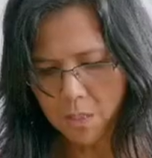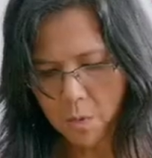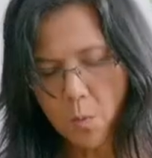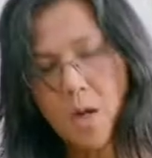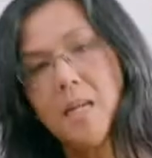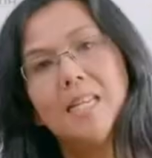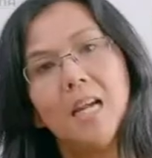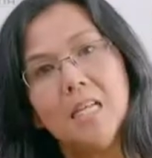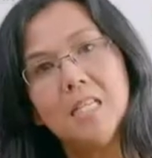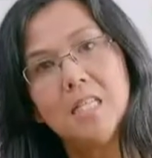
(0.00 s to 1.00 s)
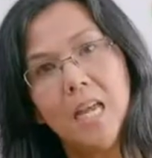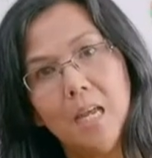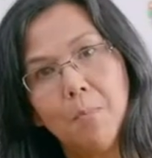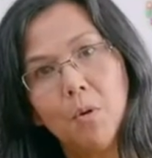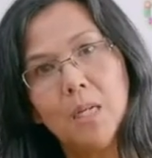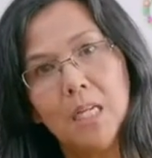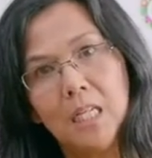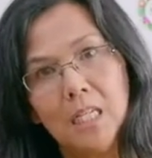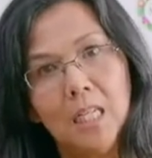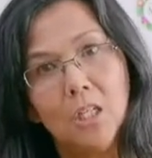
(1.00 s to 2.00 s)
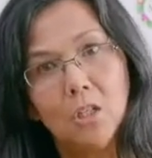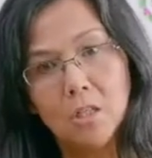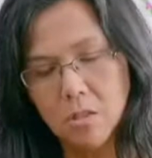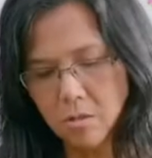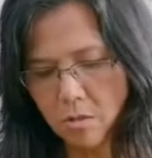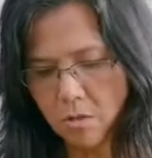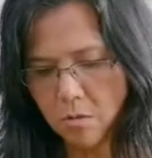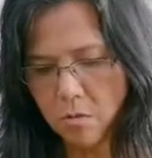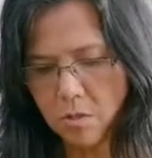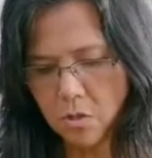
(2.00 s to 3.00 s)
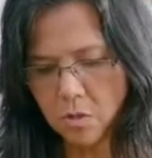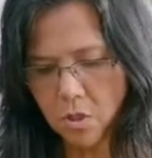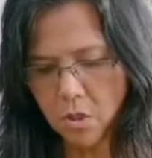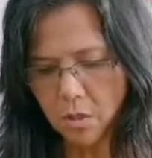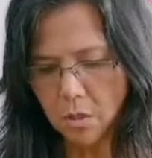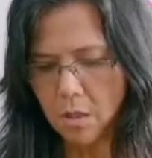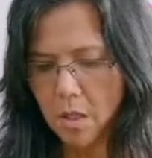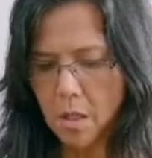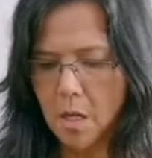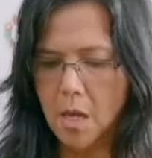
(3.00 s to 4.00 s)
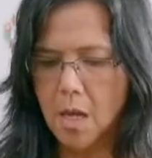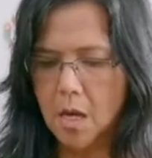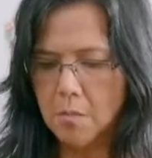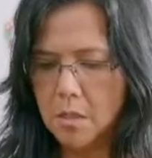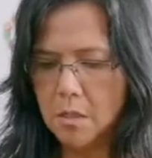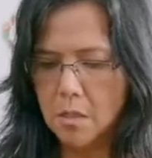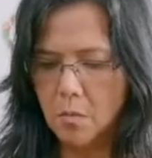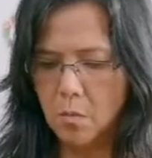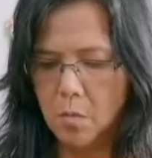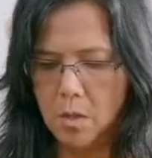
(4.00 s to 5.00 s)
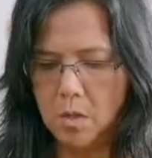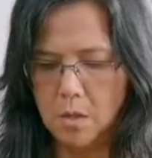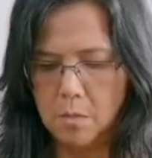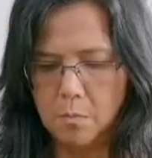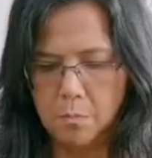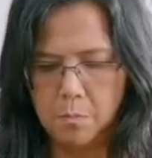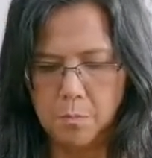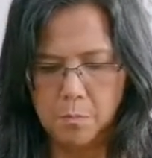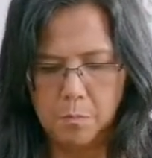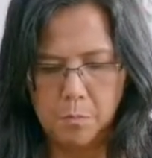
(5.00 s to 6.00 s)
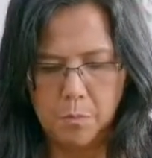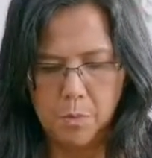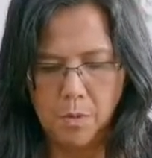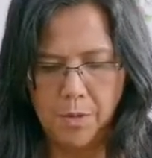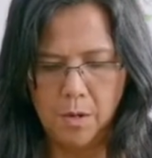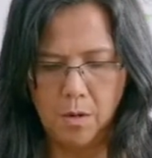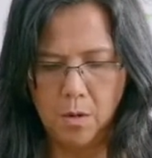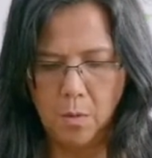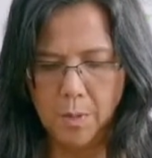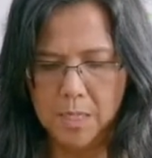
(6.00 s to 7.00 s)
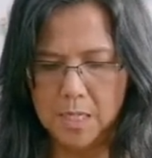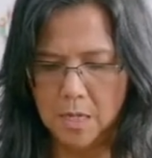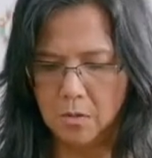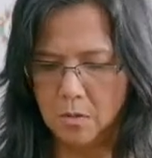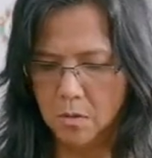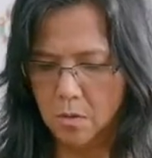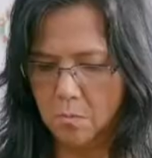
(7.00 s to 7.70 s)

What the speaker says: we want a nice tapered and clean look to the structure. And I'm just going to pull that all the way down so it